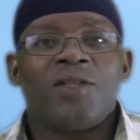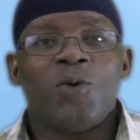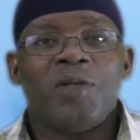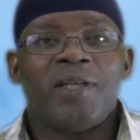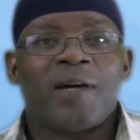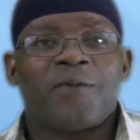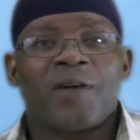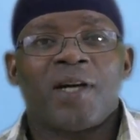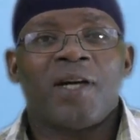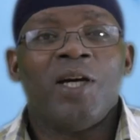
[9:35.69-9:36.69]
going in
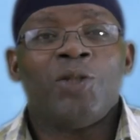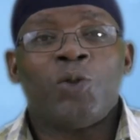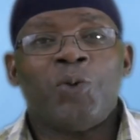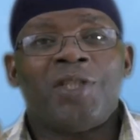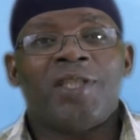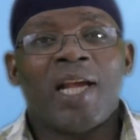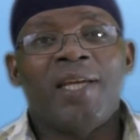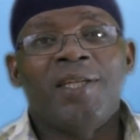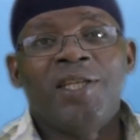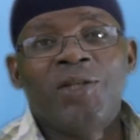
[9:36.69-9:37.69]
Africa to
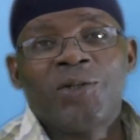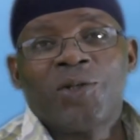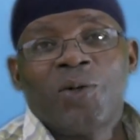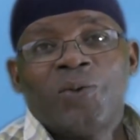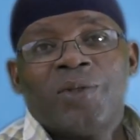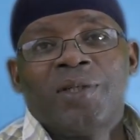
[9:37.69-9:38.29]
Chinese us out.